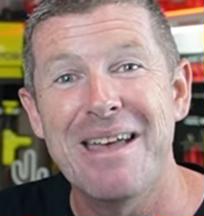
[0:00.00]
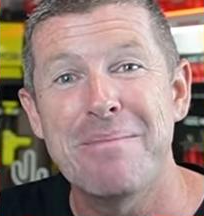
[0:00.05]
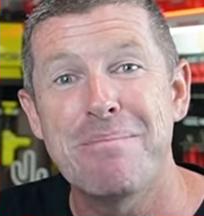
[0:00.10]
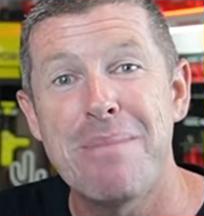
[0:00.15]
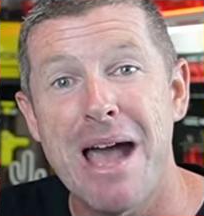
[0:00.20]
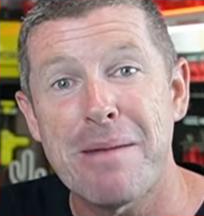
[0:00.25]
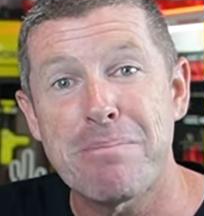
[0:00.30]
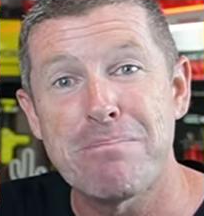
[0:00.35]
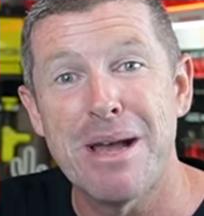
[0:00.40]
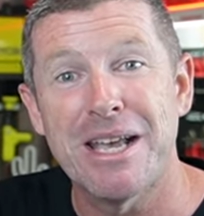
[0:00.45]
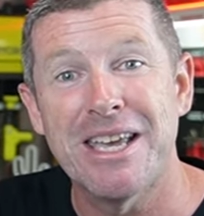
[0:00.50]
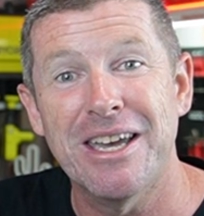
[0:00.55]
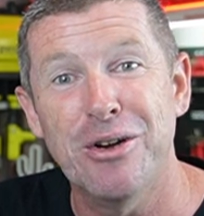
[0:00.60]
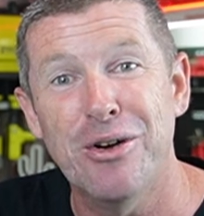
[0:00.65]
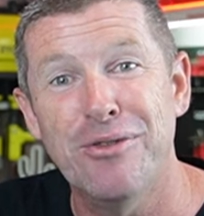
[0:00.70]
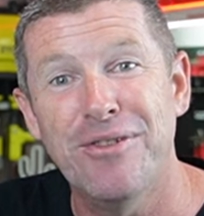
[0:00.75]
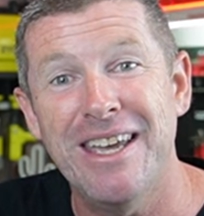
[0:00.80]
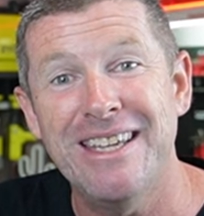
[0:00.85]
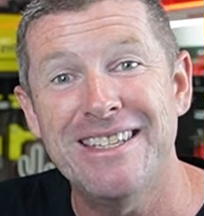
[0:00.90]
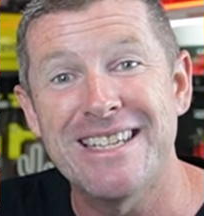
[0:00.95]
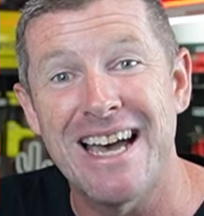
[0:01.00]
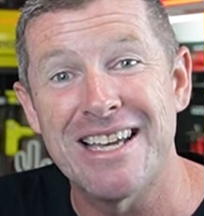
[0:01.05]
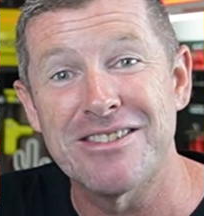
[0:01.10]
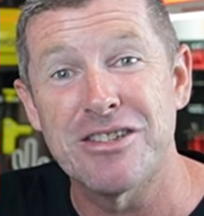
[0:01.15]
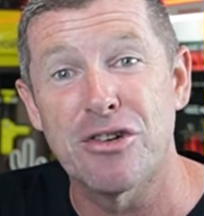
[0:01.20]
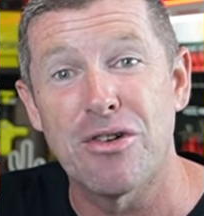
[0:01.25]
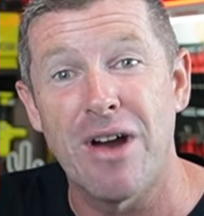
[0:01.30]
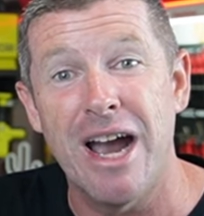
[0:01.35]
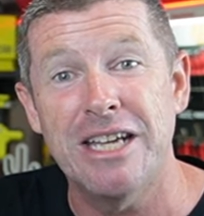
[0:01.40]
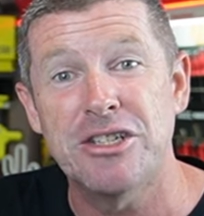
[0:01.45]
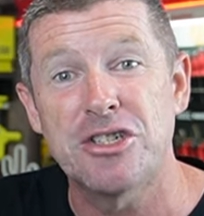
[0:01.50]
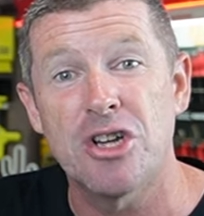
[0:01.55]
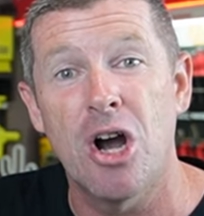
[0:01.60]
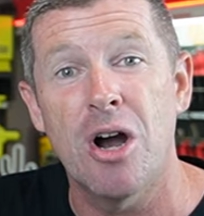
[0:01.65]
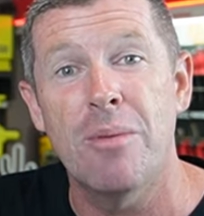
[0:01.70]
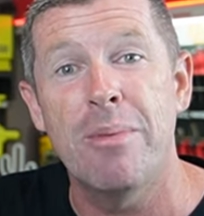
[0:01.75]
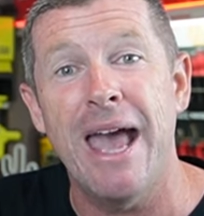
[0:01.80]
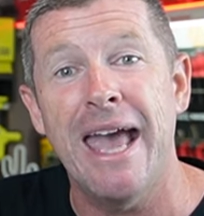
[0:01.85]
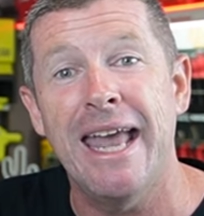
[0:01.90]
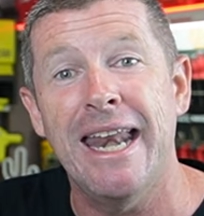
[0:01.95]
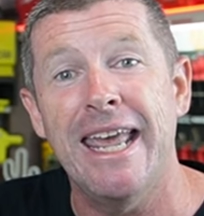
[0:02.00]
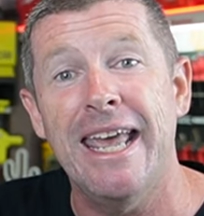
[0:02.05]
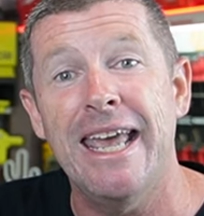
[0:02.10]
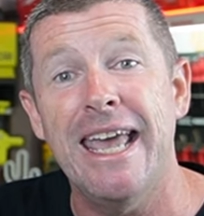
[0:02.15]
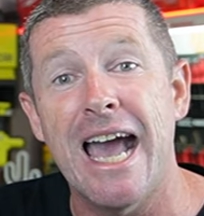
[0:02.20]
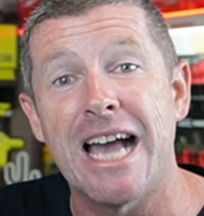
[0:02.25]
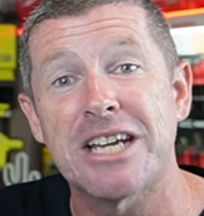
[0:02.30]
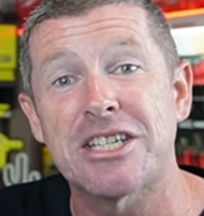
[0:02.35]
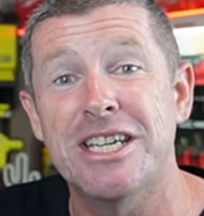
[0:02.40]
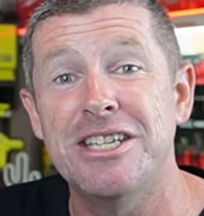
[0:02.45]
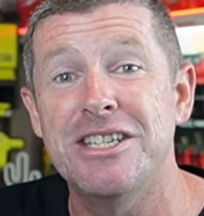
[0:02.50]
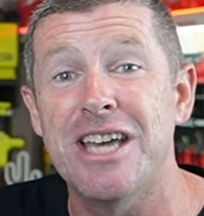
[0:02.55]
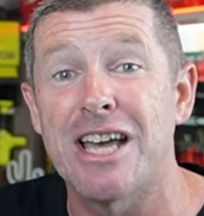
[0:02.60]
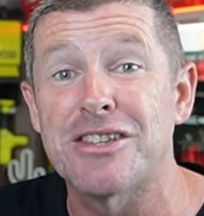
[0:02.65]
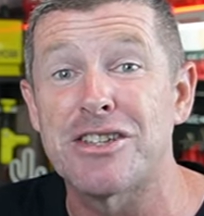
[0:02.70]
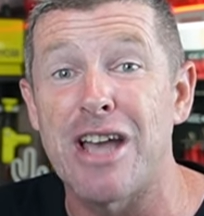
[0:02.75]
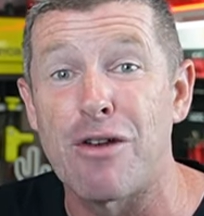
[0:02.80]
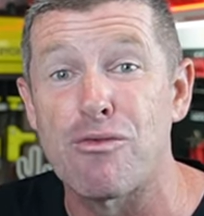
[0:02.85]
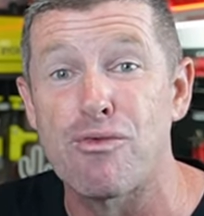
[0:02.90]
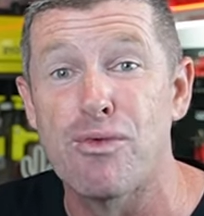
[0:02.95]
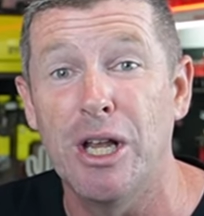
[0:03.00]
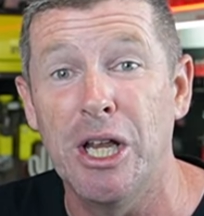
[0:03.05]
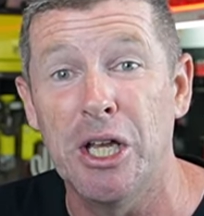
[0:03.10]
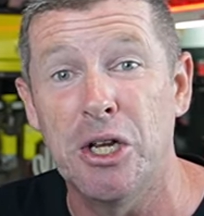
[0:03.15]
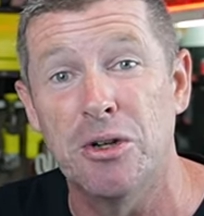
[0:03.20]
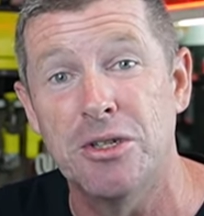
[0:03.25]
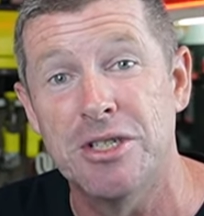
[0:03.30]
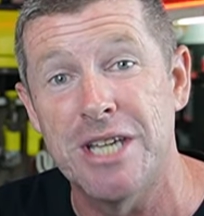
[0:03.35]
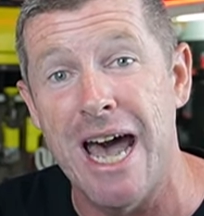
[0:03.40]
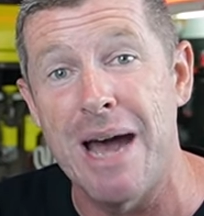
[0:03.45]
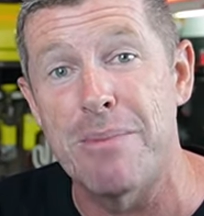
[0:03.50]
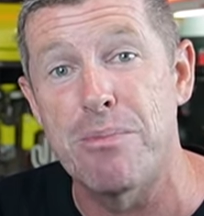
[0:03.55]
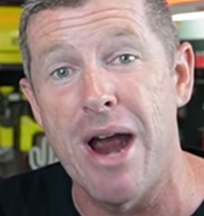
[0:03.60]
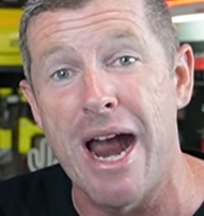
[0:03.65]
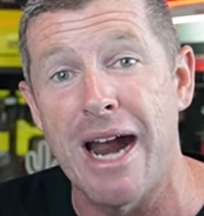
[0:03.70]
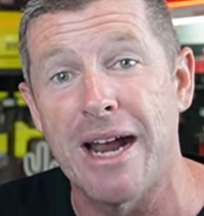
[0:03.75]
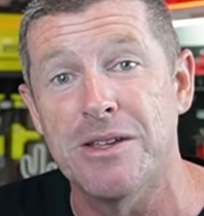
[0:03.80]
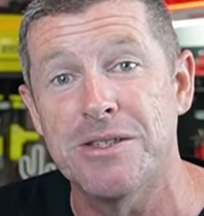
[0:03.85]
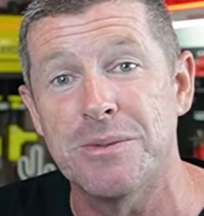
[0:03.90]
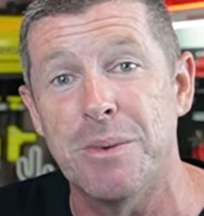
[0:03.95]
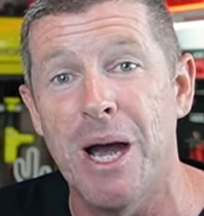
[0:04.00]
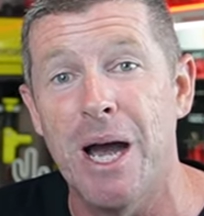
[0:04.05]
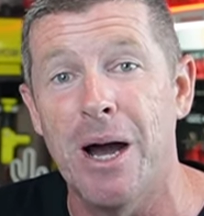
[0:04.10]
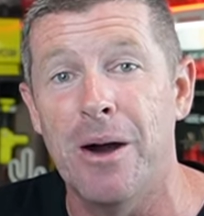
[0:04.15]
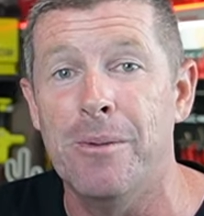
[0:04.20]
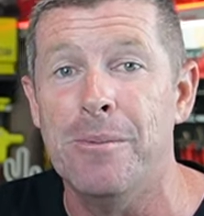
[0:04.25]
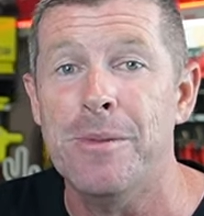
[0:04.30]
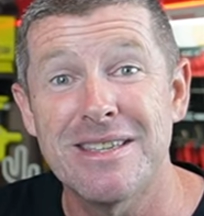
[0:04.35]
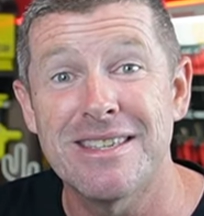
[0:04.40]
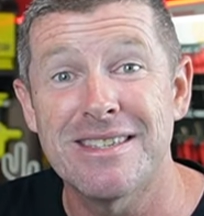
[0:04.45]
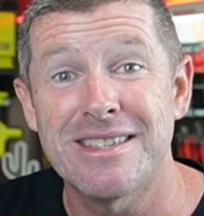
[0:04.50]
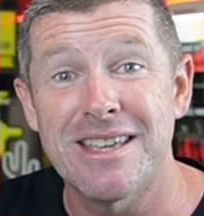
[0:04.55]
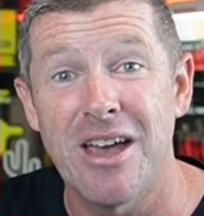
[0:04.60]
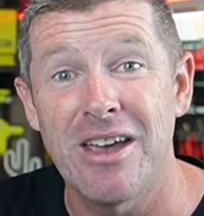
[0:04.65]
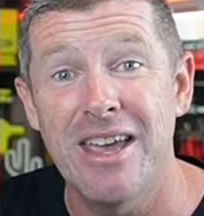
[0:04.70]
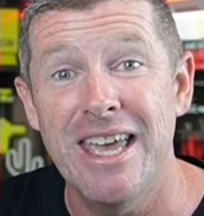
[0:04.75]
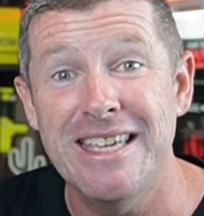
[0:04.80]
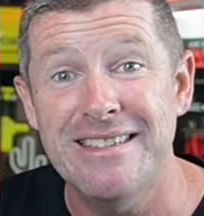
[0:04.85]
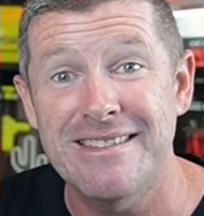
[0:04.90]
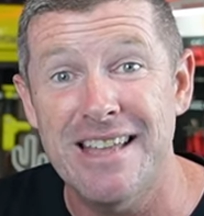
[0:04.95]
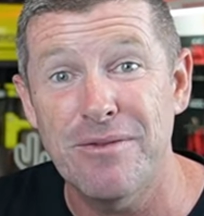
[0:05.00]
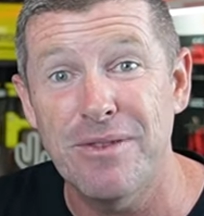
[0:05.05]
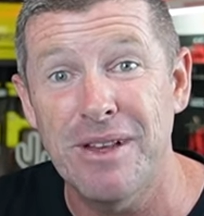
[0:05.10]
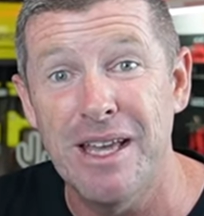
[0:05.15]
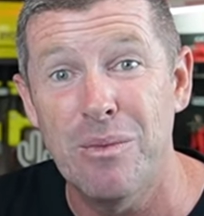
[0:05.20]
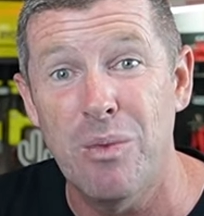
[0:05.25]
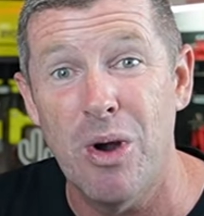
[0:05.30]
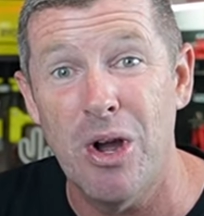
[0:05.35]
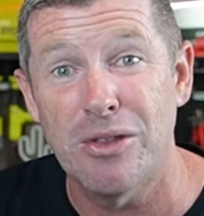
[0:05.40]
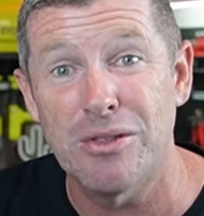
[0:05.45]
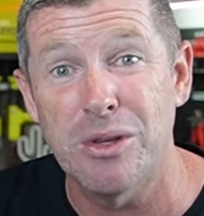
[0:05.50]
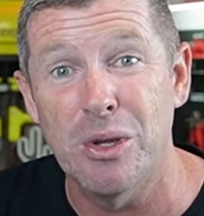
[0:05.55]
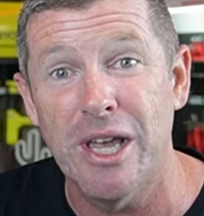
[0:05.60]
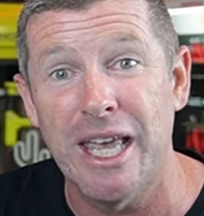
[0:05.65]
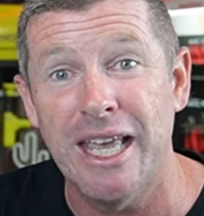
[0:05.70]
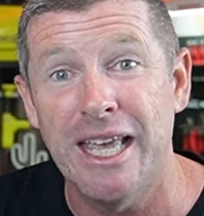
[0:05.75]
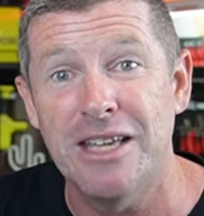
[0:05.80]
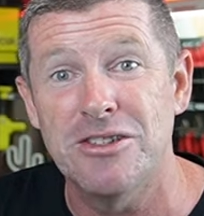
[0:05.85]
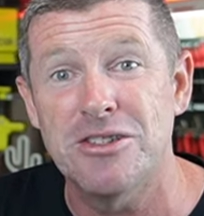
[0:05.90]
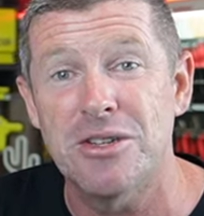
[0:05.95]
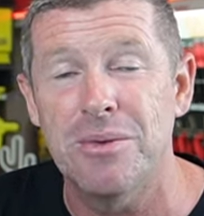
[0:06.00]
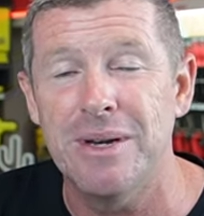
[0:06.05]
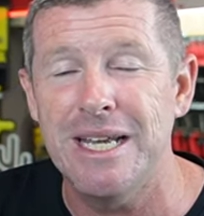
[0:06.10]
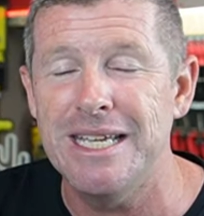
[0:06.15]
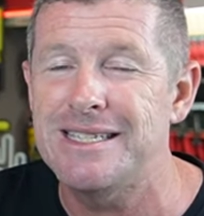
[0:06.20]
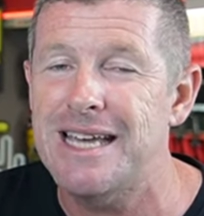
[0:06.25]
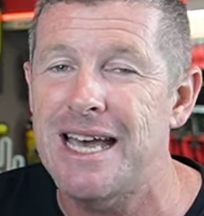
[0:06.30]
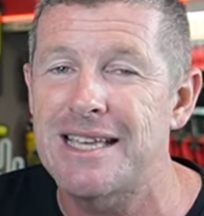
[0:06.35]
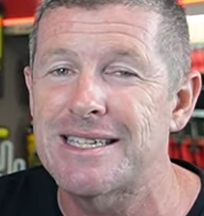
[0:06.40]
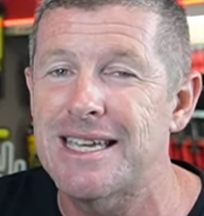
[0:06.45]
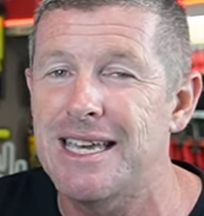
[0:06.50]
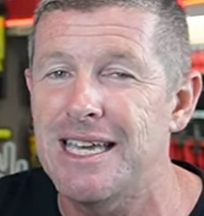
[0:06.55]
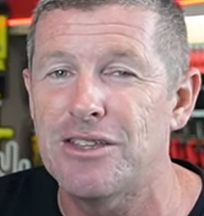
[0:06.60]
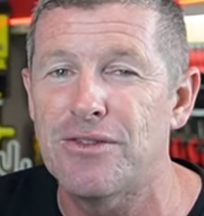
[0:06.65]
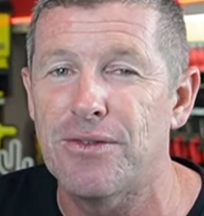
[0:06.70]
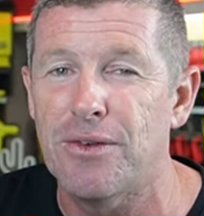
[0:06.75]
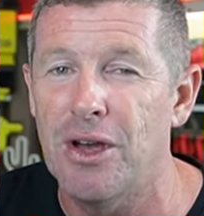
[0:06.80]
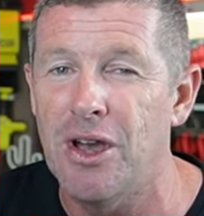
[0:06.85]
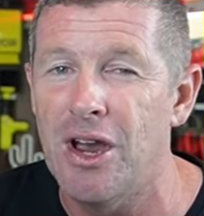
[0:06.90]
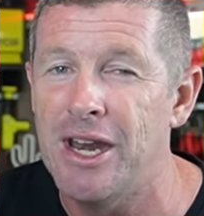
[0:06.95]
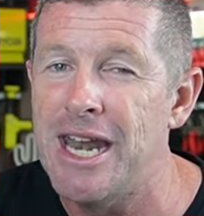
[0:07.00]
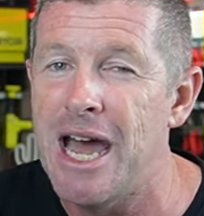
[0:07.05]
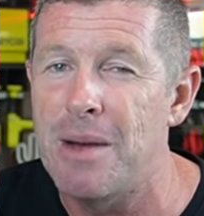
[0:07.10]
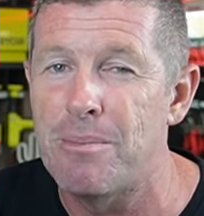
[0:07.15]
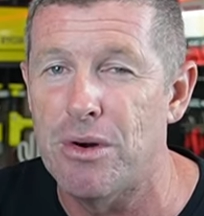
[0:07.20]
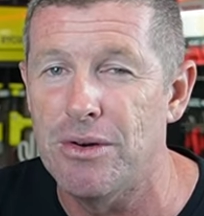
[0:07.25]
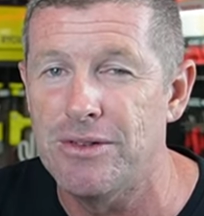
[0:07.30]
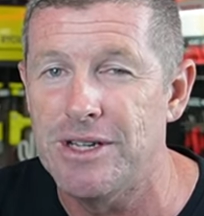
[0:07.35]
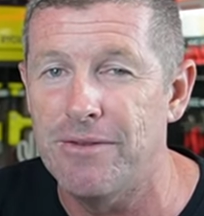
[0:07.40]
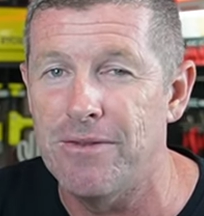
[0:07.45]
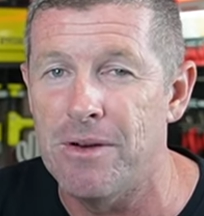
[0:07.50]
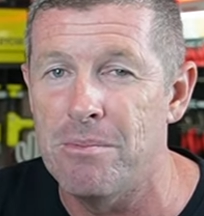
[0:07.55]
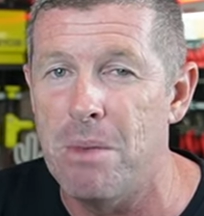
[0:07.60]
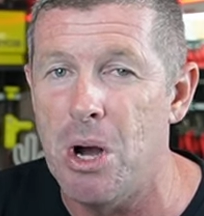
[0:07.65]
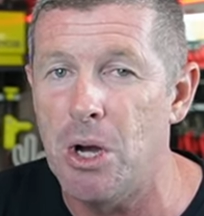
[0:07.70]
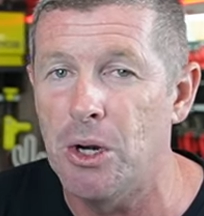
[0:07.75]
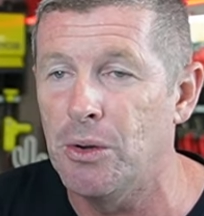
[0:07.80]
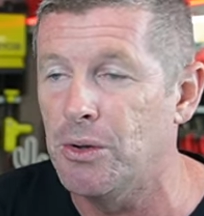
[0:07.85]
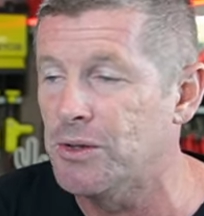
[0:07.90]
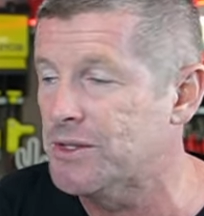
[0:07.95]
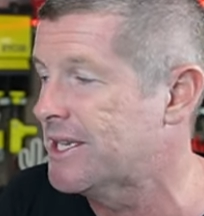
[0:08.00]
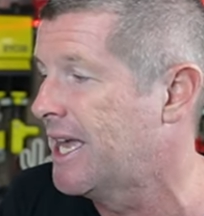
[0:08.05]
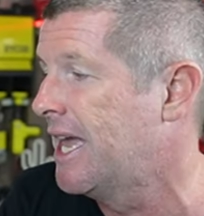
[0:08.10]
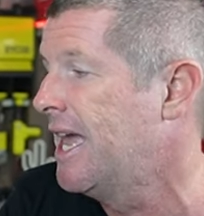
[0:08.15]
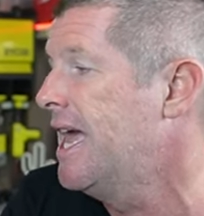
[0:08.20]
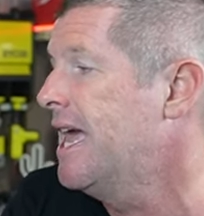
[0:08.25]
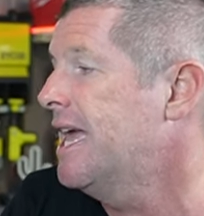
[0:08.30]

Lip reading: Mac McGilvey does a great job, and he actually does a really good tarp rack as well. So he's definitely worth looking into, and he does kits for a number of different models.